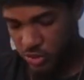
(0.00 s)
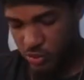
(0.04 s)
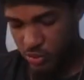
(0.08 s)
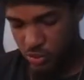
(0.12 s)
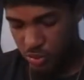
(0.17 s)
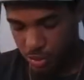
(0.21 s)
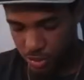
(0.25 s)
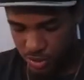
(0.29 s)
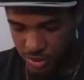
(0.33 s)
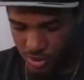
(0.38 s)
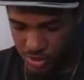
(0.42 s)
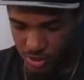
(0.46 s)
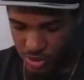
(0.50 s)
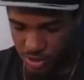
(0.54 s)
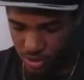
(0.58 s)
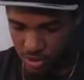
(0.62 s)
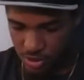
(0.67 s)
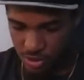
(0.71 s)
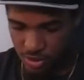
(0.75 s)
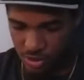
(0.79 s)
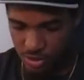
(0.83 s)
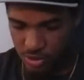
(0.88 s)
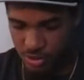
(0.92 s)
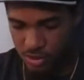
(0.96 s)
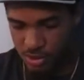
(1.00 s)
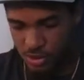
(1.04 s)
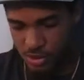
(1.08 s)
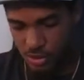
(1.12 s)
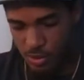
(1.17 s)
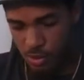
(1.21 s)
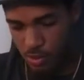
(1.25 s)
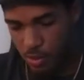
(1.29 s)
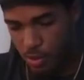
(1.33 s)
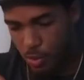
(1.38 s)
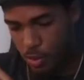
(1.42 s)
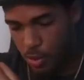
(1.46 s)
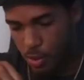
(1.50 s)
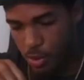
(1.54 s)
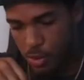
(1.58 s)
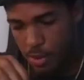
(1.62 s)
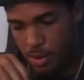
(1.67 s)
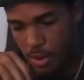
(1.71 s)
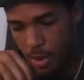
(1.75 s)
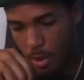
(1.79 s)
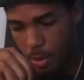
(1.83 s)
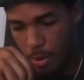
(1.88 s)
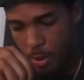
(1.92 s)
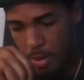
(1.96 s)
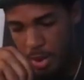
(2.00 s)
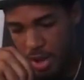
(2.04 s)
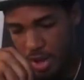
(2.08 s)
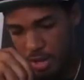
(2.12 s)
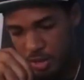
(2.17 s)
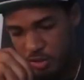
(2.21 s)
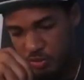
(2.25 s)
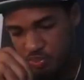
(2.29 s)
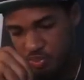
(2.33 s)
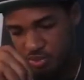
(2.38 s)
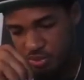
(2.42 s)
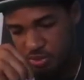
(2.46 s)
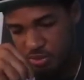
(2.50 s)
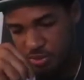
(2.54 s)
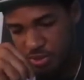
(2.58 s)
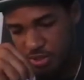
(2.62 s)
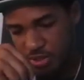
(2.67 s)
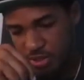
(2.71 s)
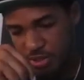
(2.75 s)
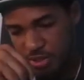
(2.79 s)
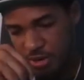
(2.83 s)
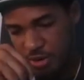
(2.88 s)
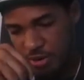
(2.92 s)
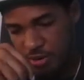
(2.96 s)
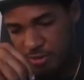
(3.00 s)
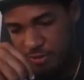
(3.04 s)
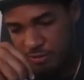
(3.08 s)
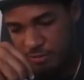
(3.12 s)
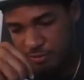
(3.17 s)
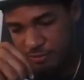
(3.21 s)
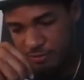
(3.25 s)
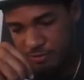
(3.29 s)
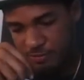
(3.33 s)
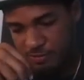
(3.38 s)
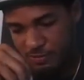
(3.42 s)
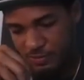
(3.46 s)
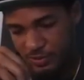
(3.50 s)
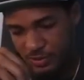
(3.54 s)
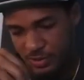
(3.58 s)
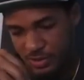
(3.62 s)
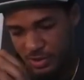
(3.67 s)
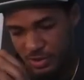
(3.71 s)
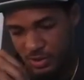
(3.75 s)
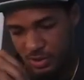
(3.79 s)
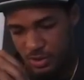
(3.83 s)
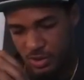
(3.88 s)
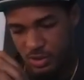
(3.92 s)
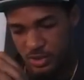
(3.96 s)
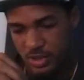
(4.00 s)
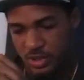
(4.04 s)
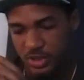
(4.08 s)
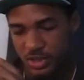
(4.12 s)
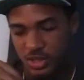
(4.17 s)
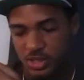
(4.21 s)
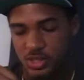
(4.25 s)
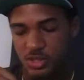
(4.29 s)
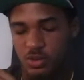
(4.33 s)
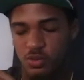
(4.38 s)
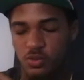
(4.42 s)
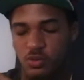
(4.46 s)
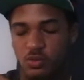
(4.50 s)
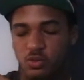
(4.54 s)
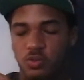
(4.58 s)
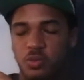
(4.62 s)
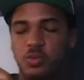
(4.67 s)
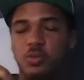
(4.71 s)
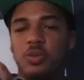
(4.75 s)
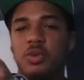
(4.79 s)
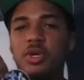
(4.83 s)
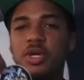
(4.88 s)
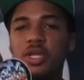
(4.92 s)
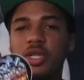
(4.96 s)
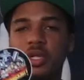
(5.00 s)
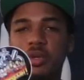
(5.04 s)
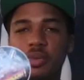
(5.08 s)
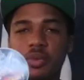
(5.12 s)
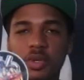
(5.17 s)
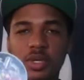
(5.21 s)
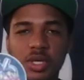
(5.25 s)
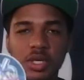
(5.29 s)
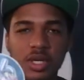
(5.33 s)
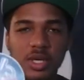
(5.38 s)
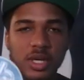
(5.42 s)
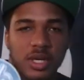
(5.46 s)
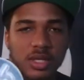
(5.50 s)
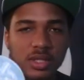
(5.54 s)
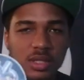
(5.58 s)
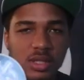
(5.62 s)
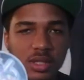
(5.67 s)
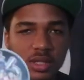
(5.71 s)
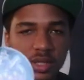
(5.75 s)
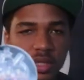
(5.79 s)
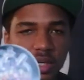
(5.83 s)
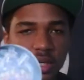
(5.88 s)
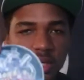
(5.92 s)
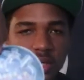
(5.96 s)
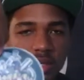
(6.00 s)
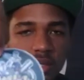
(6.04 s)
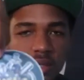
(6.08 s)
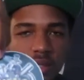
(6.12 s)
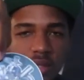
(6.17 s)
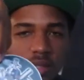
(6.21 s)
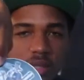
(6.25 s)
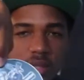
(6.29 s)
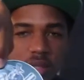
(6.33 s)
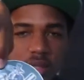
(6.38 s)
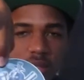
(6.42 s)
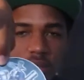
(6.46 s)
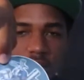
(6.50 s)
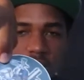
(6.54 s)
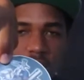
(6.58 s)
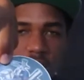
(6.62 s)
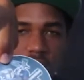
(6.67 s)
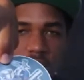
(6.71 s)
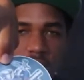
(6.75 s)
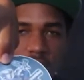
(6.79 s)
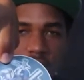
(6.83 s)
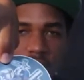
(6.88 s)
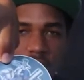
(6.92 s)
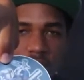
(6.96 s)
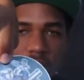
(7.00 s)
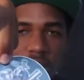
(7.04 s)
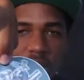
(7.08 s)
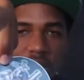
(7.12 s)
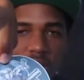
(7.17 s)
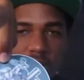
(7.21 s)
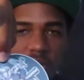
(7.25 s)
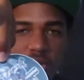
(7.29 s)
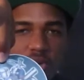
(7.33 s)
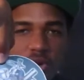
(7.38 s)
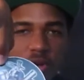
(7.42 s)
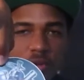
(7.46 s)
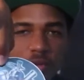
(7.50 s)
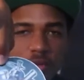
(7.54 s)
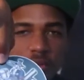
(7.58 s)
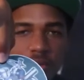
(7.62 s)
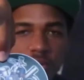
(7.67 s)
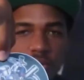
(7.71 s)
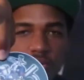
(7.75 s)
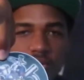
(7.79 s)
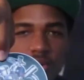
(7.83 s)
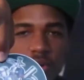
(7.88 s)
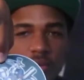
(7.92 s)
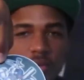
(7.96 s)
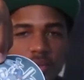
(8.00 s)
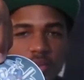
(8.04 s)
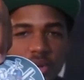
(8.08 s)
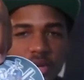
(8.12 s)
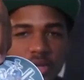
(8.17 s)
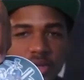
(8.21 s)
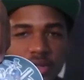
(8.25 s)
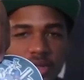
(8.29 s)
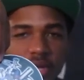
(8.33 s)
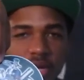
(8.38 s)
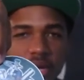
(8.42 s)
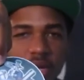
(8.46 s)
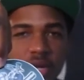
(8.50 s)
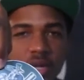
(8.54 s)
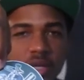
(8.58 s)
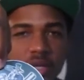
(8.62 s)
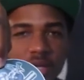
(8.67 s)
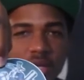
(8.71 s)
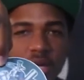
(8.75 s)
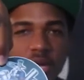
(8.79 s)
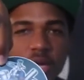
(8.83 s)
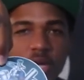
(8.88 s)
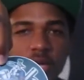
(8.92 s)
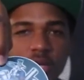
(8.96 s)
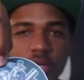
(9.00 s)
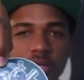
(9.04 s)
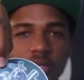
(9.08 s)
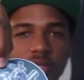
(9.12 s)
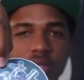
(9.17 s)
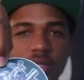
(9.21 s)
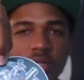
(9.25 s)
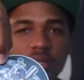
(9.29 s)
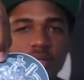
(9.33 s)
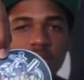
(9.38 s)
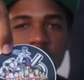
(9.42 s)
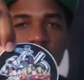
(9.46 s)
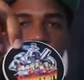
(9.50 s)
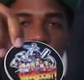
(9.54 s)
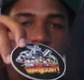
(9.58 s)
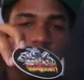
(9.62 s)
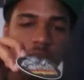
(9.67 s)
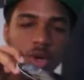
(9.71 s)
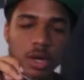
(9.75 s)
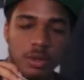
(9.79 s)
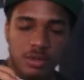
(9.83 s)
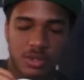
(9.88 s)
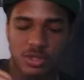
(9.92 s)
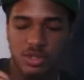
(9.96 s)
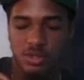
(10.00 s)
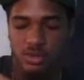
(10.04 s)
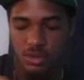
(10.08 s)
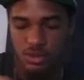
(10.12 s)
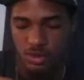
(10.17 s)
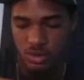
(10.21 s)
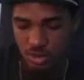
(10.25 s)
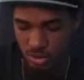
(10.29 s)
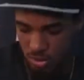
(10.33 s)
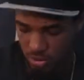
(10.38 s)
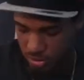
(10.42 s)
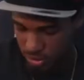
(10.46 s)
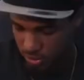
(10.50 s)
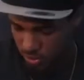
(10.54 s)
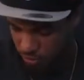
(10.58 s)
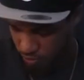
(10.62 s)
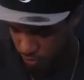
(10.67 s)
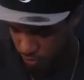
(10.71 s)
some more stickers, more Max Boost stuff. Oh, that's actually a really, really nice design. I like whoever whoever made that. Like, props to you. This looks